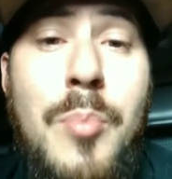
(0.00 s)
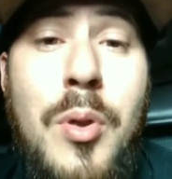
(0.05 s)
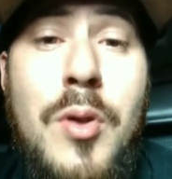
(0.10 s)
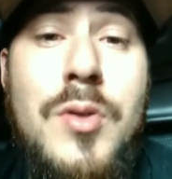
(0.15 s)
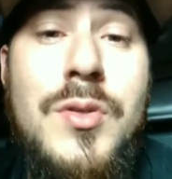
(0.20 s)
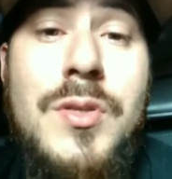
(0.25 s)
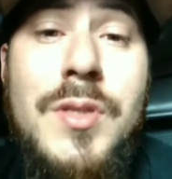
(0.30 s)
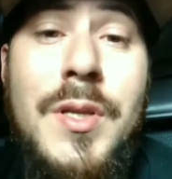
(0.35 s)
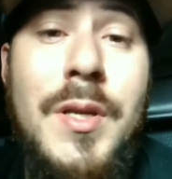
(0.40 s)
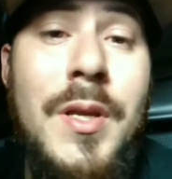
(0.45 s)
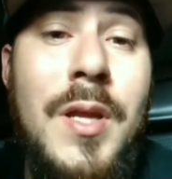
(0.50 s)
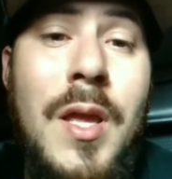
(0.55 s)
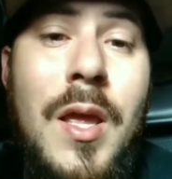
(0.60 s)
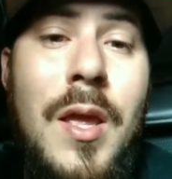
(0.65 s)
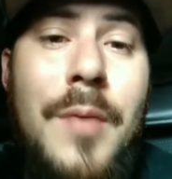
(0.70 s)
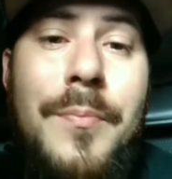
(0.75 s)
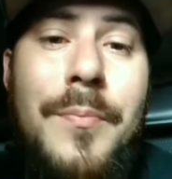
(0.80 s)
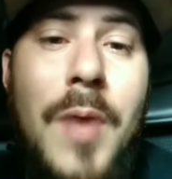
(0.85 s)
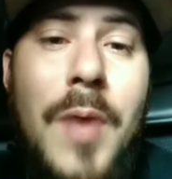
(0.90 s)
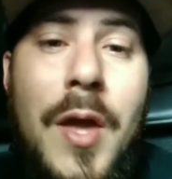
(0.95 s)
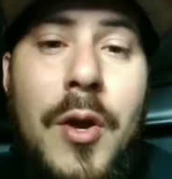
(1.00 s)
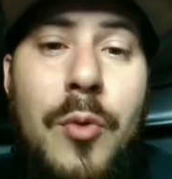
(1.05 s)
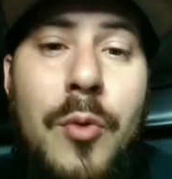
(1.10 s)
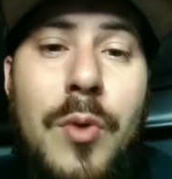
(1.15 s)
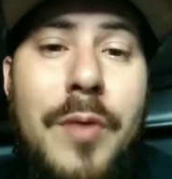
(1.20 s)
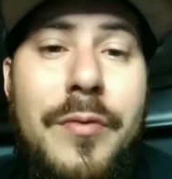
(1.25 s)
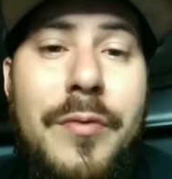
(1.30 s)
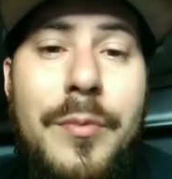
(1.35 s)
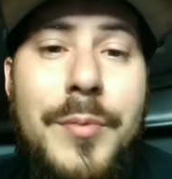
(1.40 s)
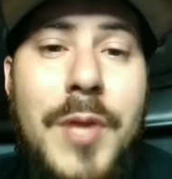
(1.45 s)
Personally, I
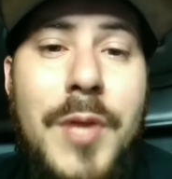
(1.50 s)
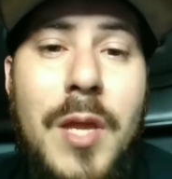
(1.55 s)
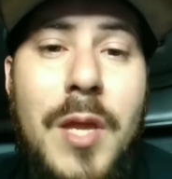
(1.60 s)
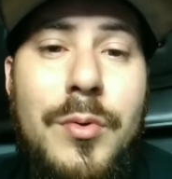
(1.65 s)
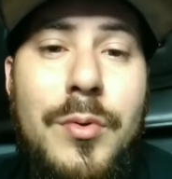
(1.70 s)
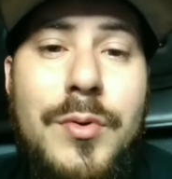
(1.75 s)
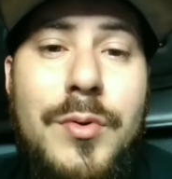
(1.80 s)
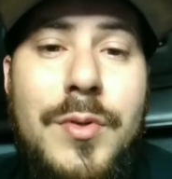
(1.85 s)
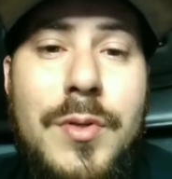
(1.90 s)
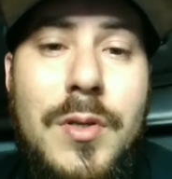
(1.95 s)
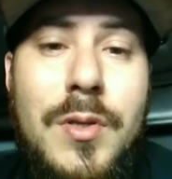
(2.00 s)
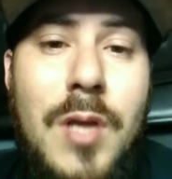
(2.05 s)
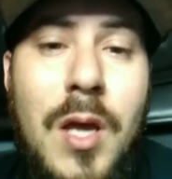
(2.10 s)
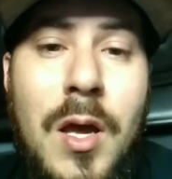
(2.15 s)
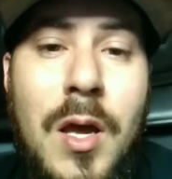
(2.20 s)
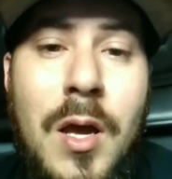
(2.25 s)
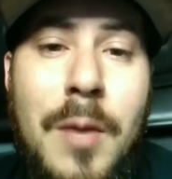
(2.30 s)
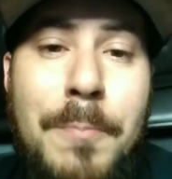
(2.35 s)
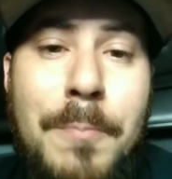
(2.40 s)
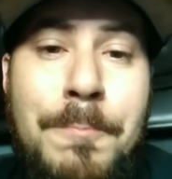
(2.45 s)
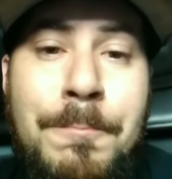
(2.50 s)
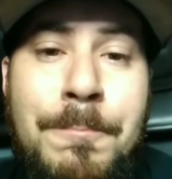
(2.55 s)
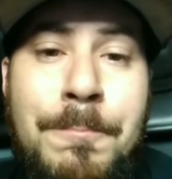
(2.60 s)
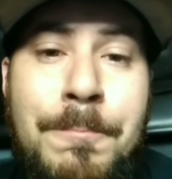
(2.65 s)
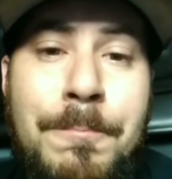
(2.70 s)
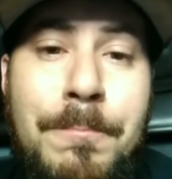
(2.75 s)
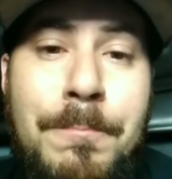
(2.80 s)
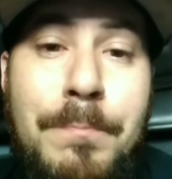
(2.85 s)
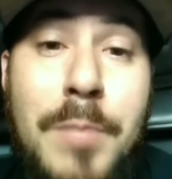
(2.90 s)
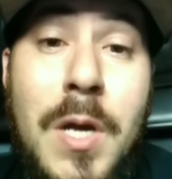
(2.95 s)
don't run from tables,
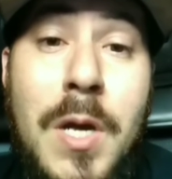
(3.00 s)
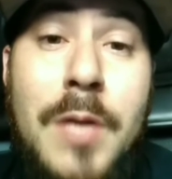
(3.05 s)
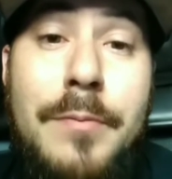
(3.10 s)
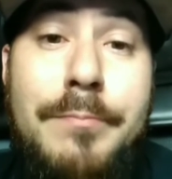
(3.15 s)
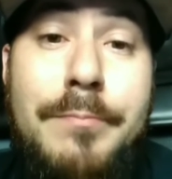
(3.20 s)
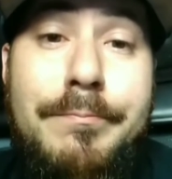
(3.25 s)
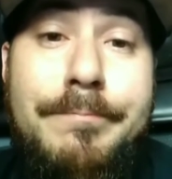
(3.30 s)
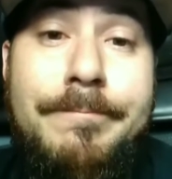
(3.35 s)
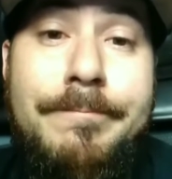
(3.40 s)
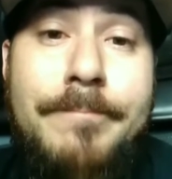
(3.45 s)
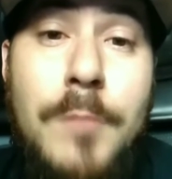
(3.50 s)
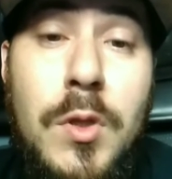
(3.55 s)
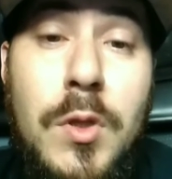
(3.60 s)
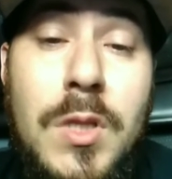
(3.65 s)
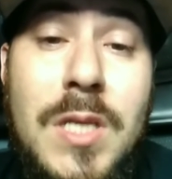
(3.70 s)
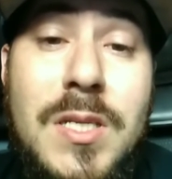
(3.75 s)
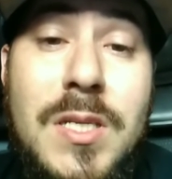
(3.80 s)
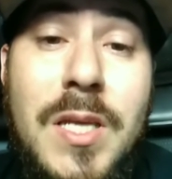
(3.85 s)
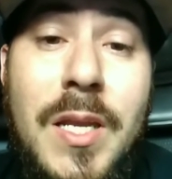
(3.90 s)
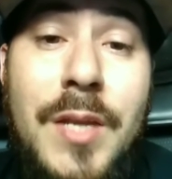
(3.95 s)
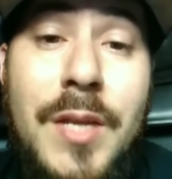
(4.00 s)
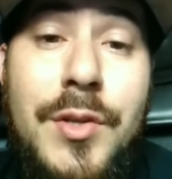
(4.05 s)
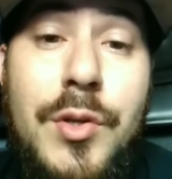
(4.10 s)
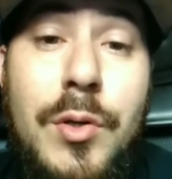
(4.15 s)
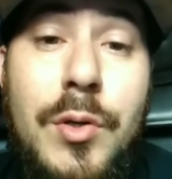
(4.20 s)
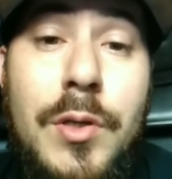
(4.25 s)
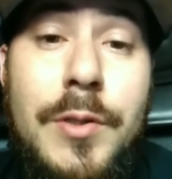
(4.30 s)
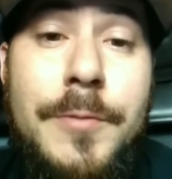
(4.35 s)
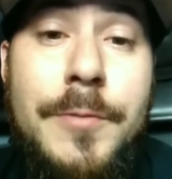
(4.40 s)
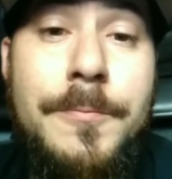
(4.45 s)
but let's get
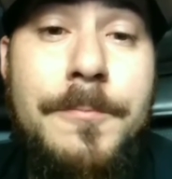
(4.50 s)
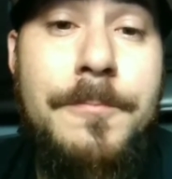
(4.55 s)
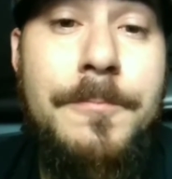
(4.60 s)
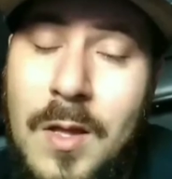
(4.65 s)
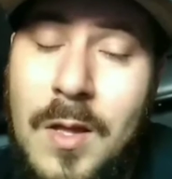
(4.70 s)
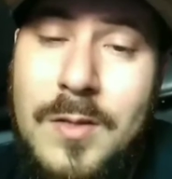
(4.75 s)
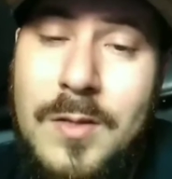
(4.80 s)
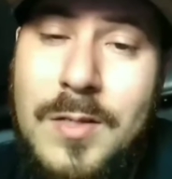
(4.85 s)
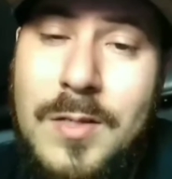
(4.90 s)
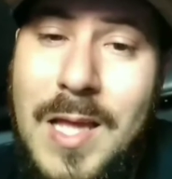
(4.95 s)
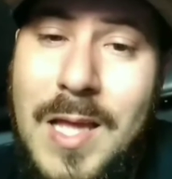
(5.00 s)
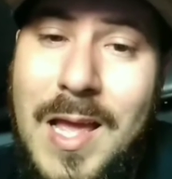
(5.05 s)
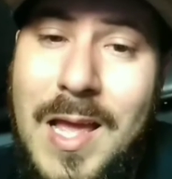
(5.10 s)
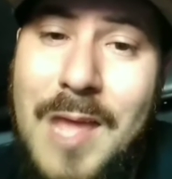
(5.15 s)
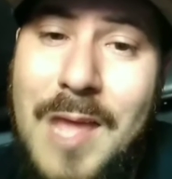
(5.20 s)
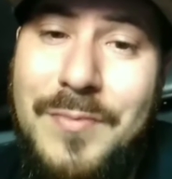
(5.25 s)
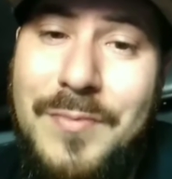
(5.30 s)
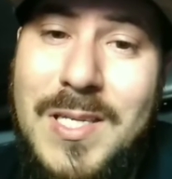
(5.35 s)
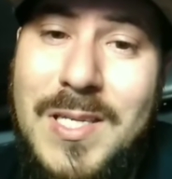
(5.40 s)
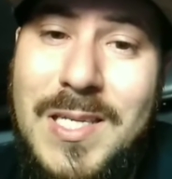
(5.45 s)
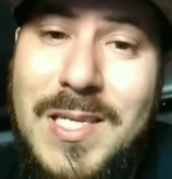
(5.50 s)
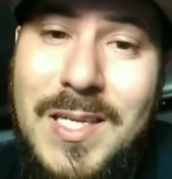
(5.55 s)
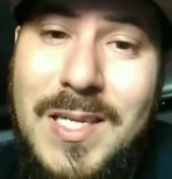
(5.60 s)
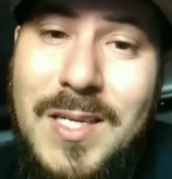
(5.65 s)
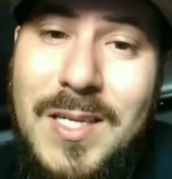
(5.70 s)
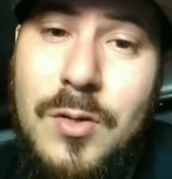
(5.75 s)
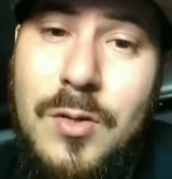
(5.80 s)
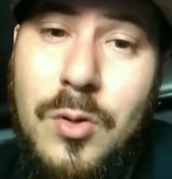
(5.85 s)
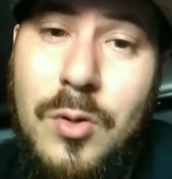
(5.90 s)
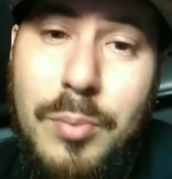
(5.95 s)
into it. See, I have this
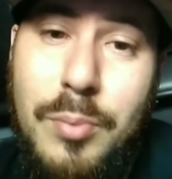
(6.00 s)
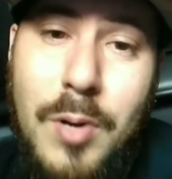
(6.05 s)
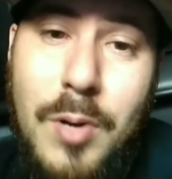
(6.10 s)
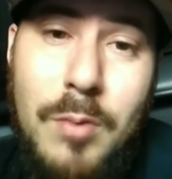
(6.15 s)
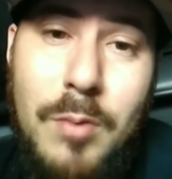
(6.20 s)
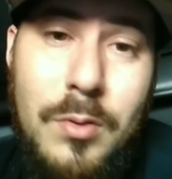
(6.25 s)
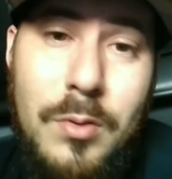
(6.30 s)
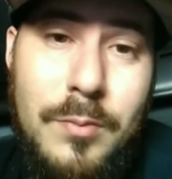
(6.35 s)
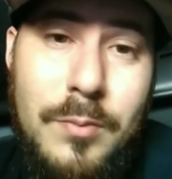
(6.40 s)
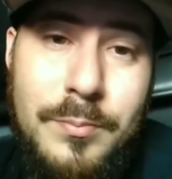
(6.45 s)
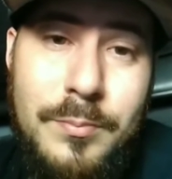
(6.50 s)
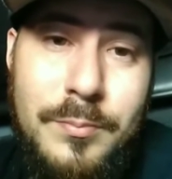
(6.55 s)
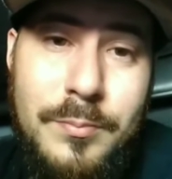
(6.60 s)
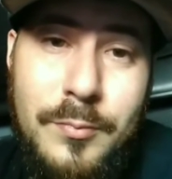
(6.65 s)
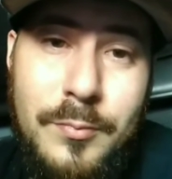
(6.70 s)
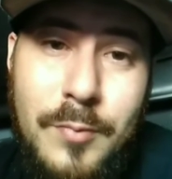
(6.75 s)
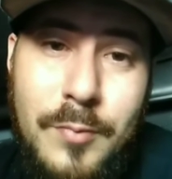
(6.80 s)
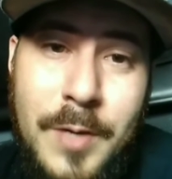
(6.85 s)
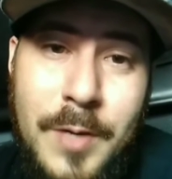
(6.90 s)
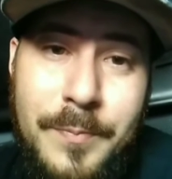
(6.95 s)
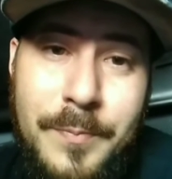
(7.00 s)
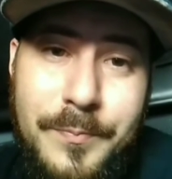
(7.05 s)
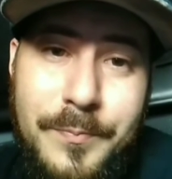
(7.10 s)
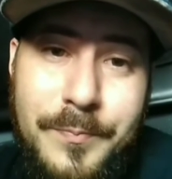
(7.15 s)
ego problem, right?